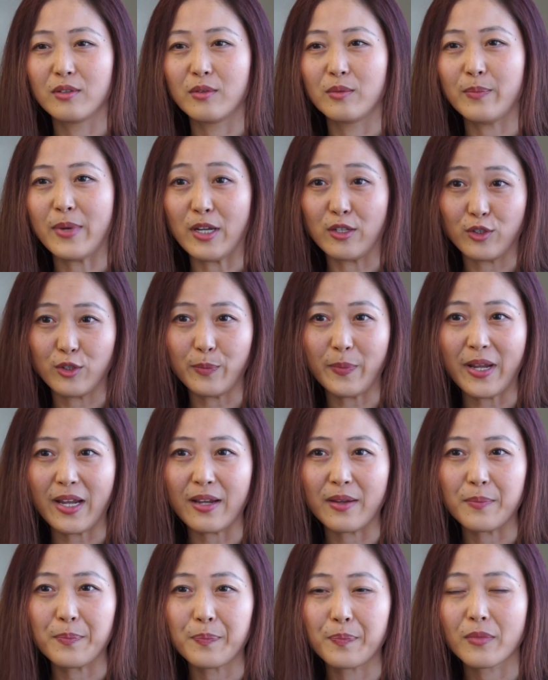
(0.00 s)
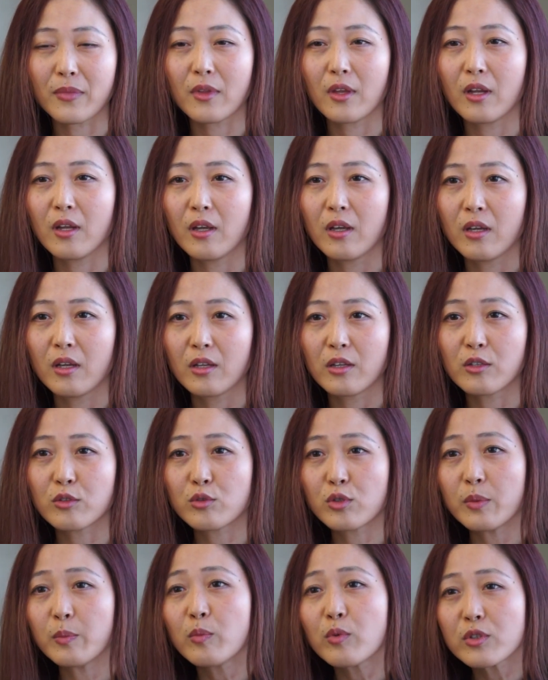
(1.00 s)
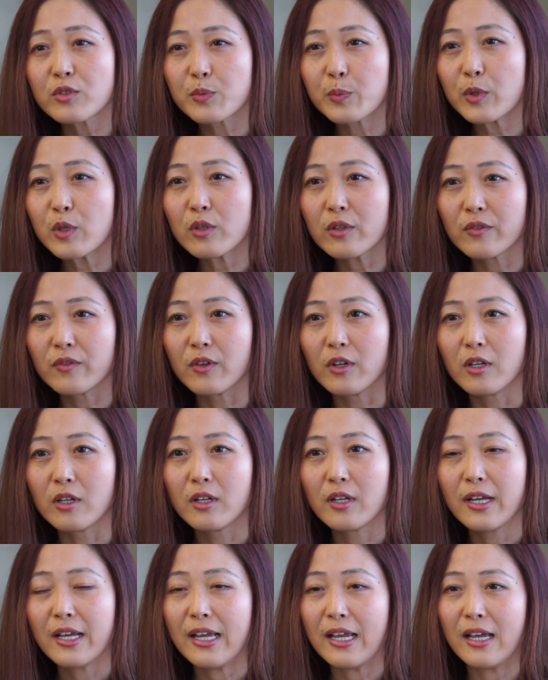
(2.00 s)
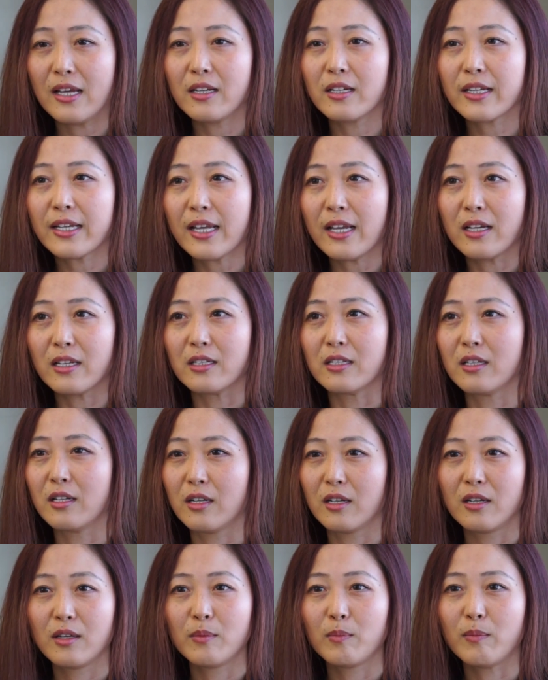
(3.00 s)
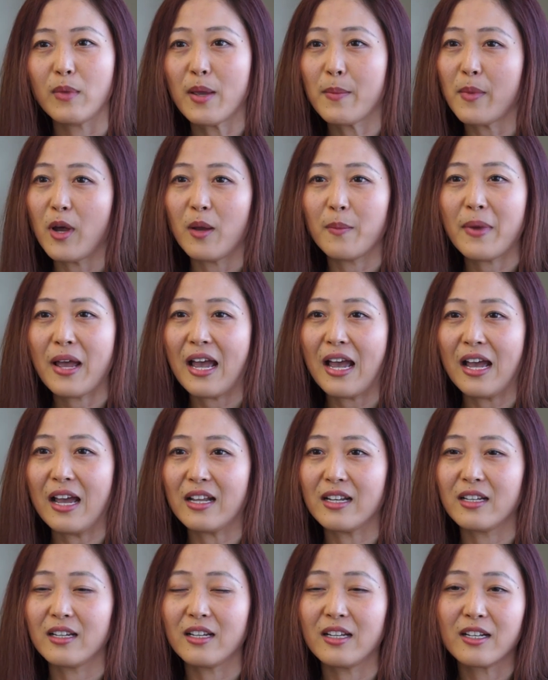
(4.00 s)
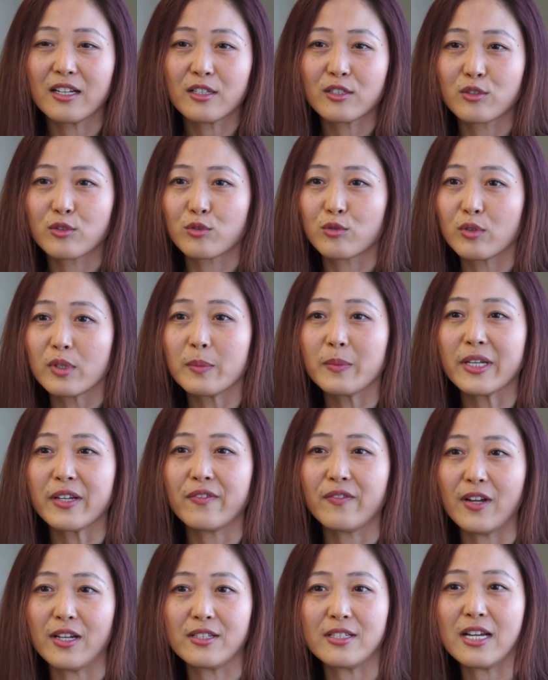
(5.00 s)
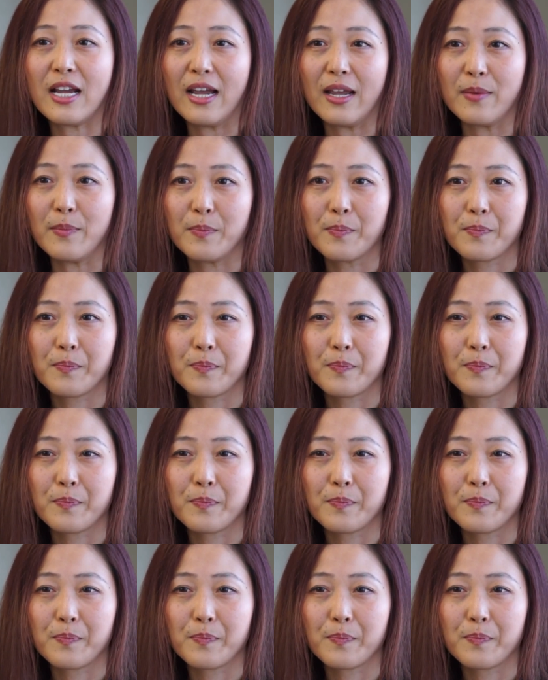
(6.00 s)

Boundary Bay. The trip was beautiful, and again, my mom had an extremely fun time.